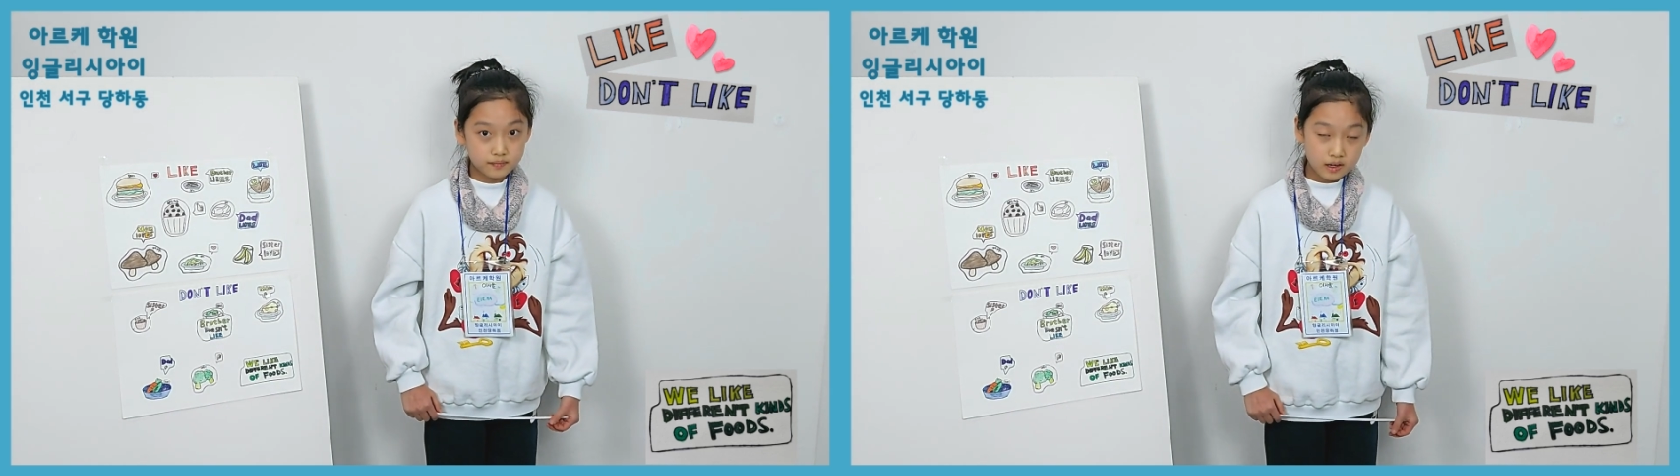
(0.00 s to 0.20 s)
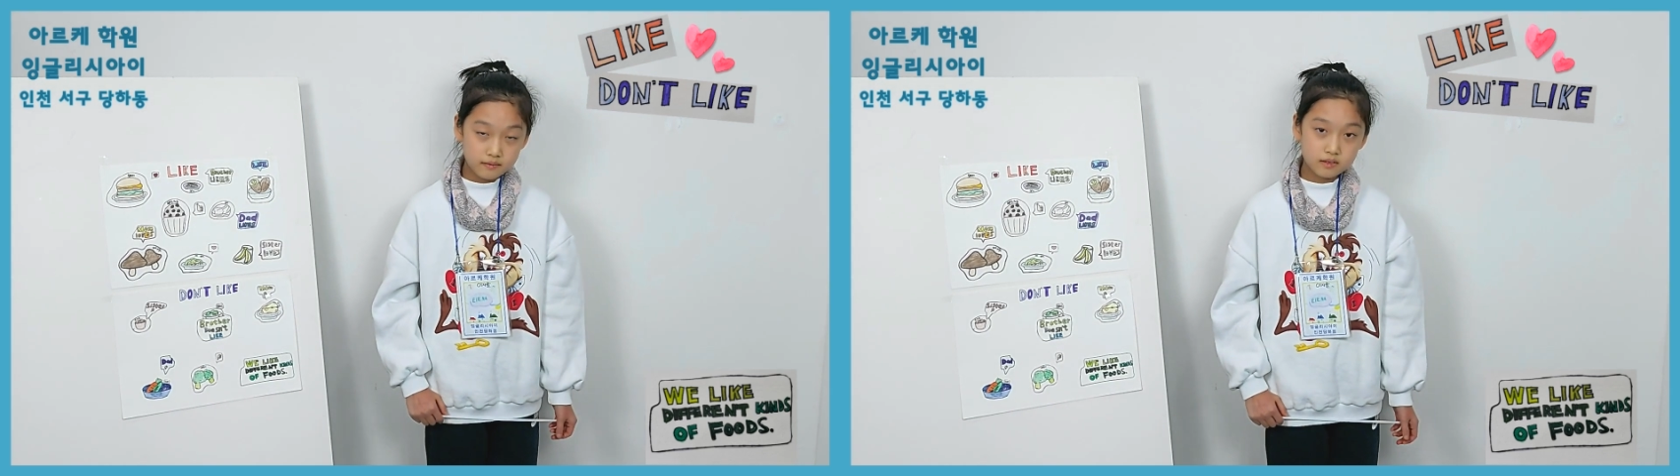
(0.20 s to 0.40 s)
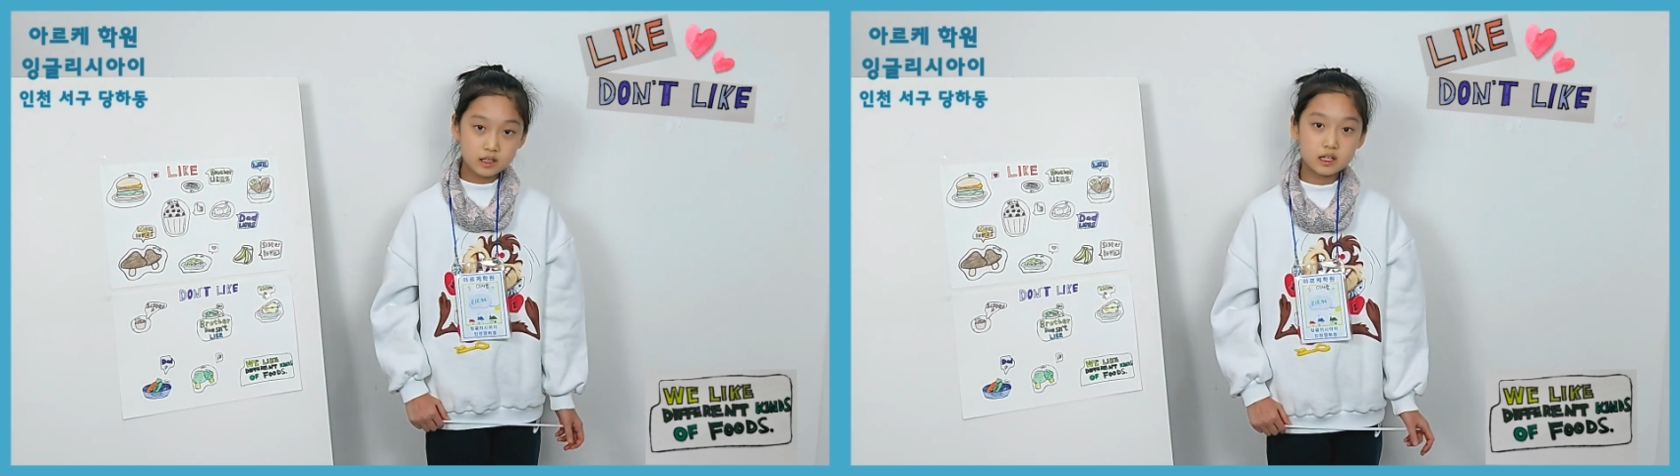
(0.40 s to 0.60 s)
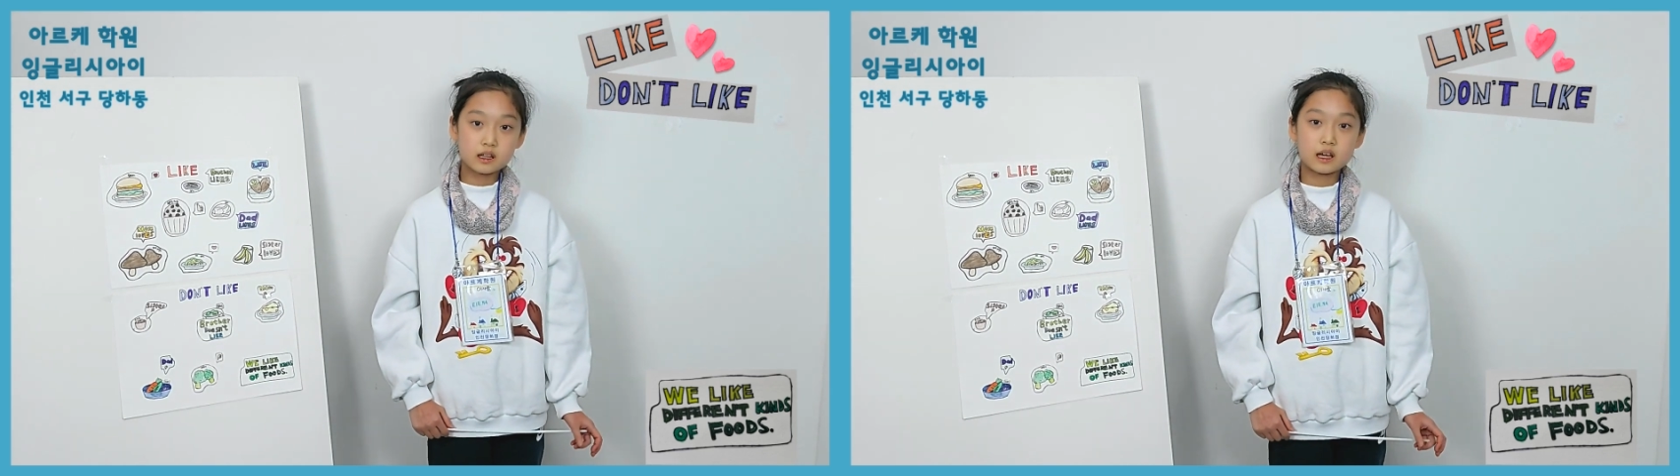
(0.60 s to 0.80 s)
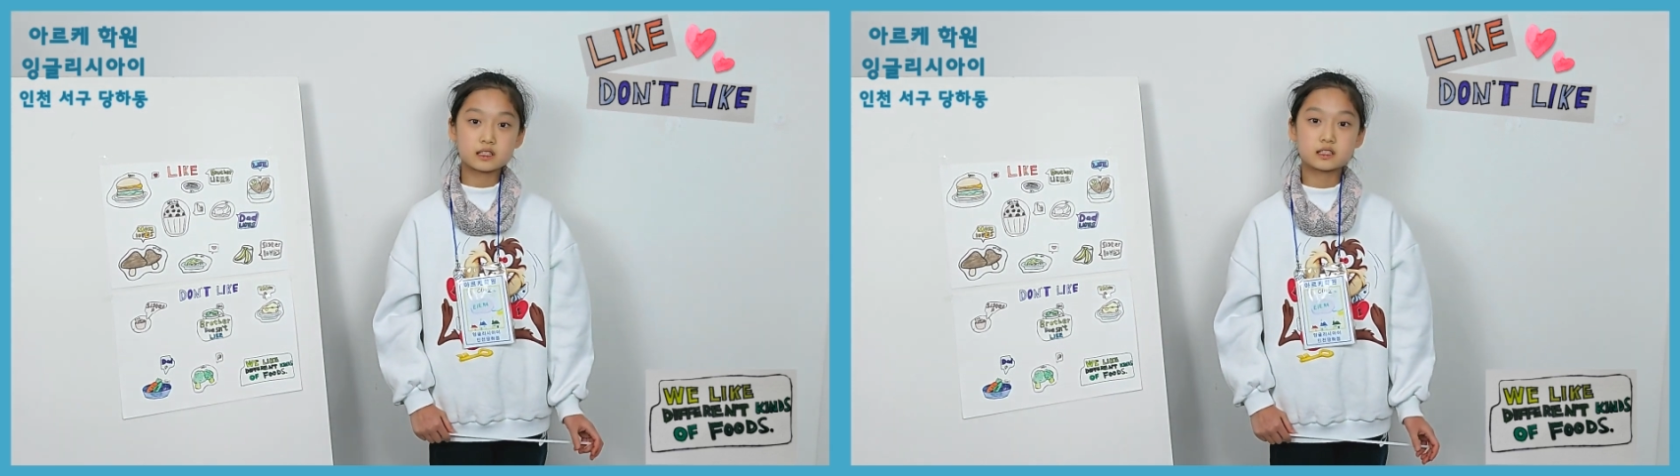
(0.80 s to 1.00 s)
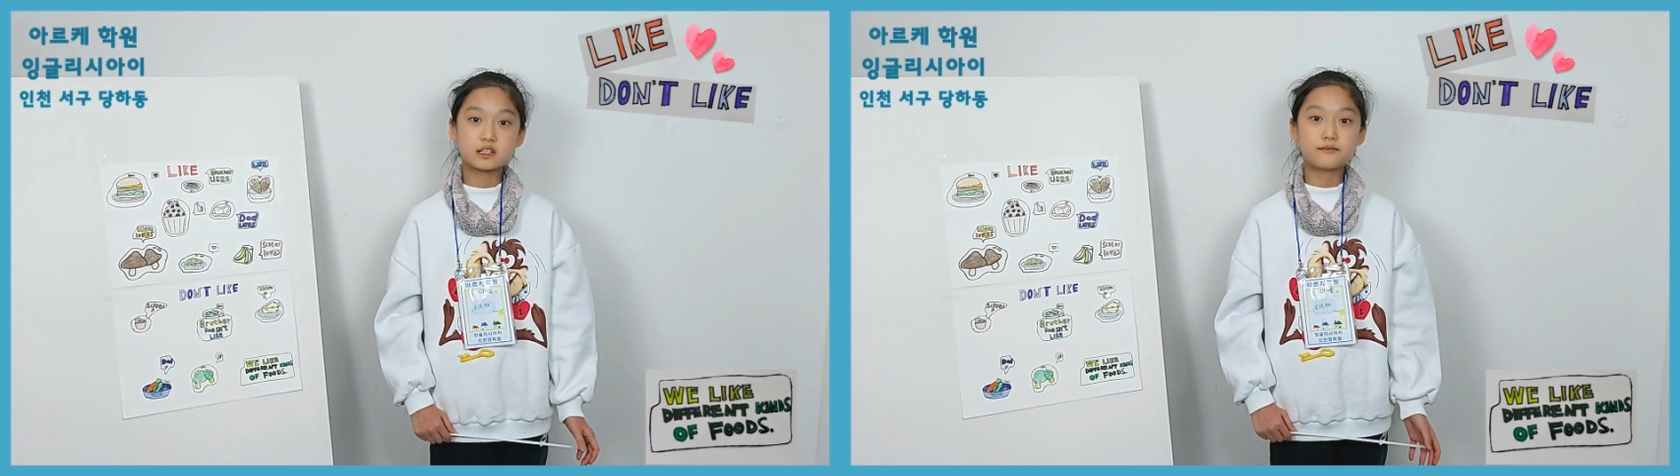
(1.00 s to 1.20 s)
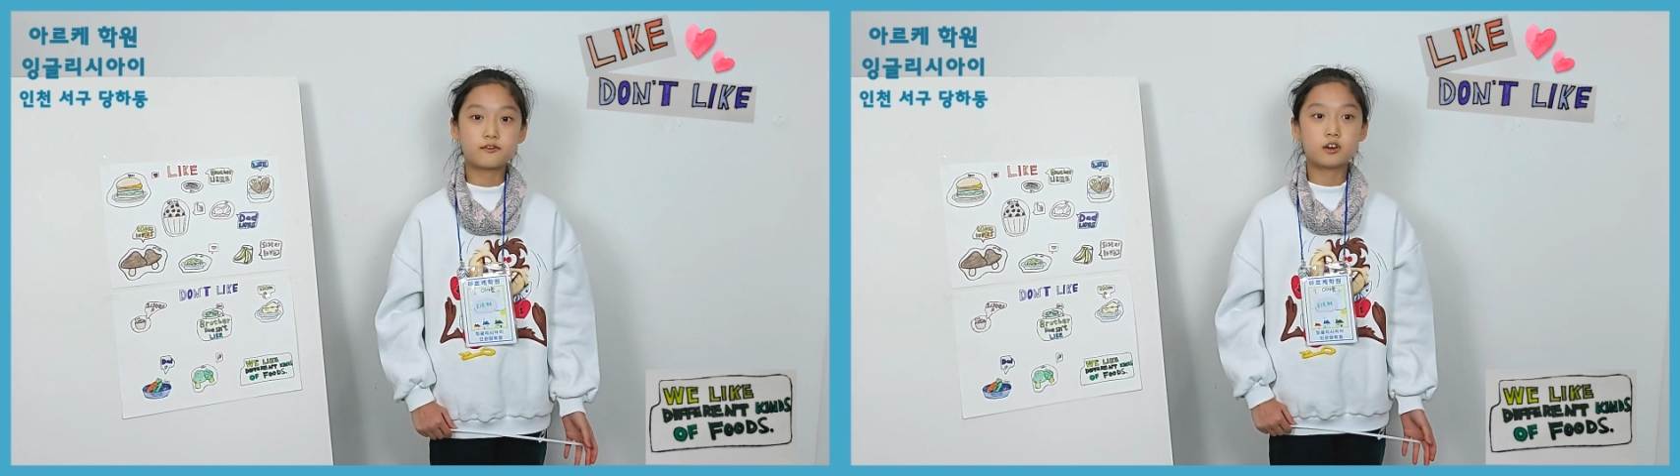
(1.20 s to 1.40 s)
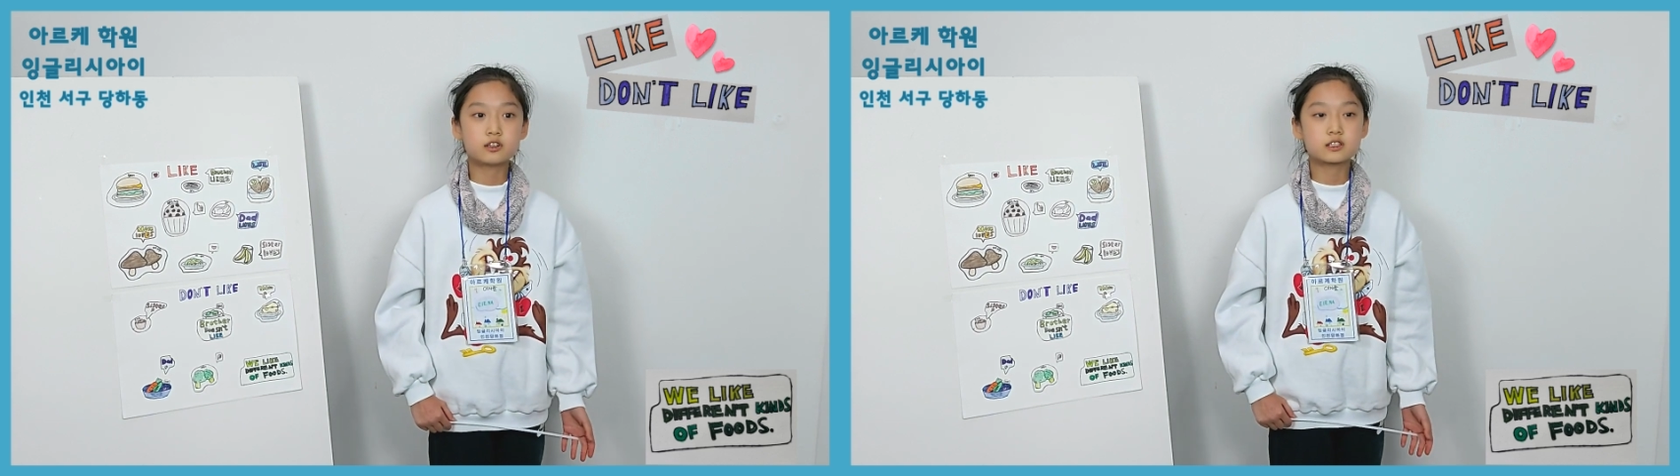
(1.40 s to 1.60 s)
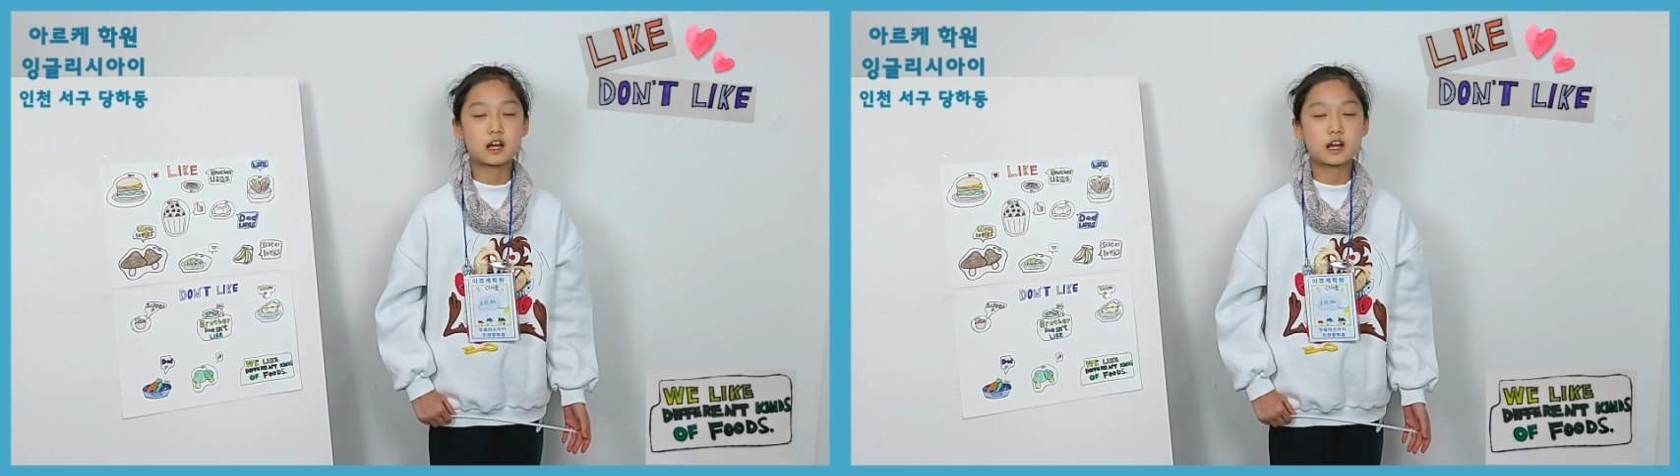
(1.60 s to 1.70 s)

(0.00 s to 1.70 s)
family likes different